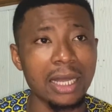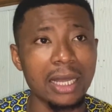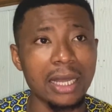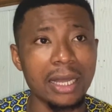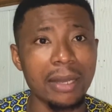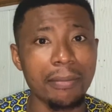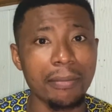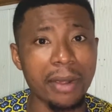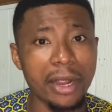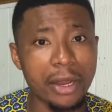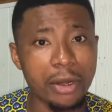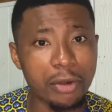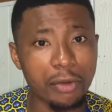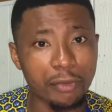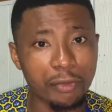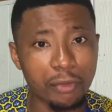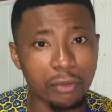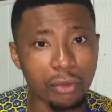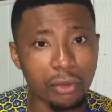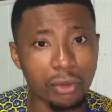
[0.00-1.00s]

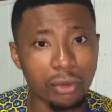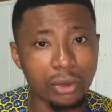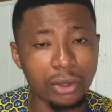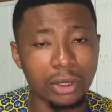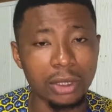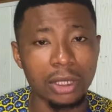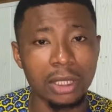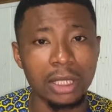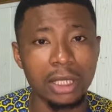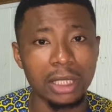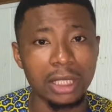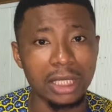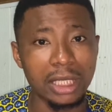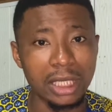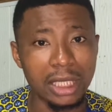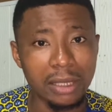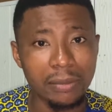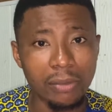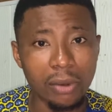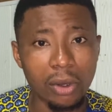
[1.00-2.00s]
microphone,
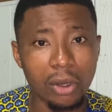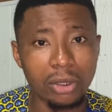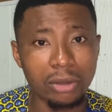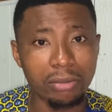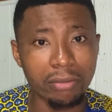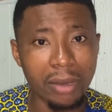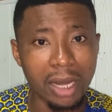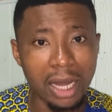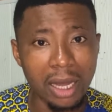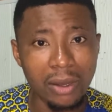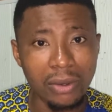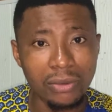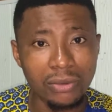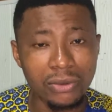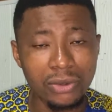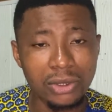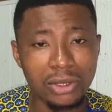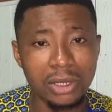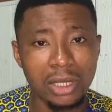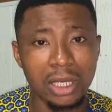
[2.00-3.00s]
keyboard,
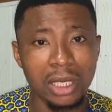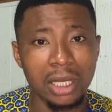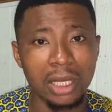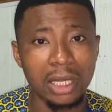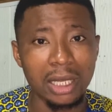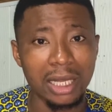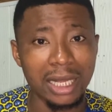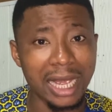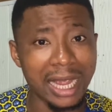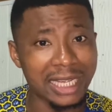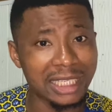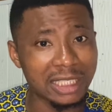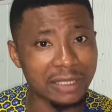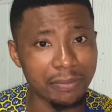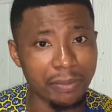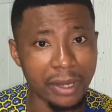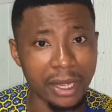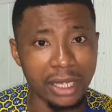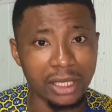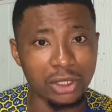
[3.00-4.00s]
mouse, light
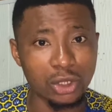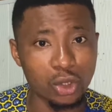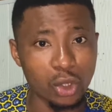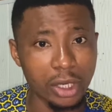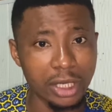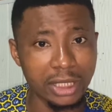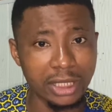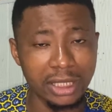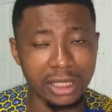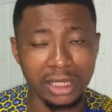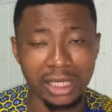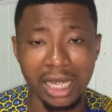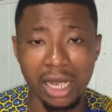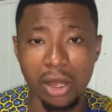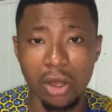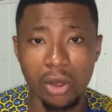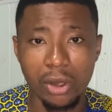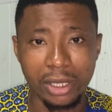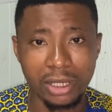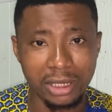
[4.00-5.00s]
pen, joystick, they are
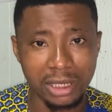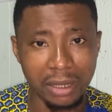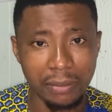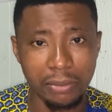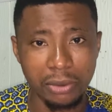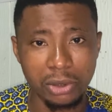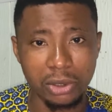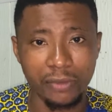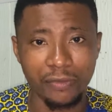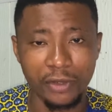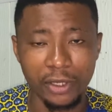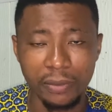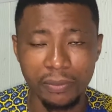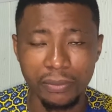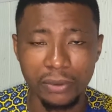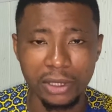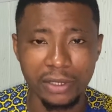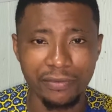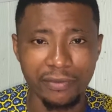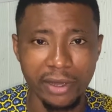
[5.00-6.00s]
all examples of input
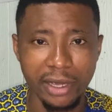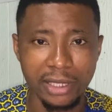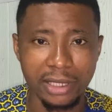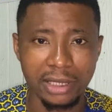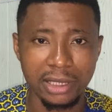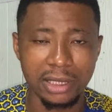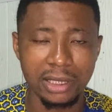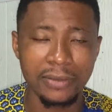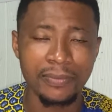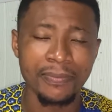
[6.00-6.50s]
devices.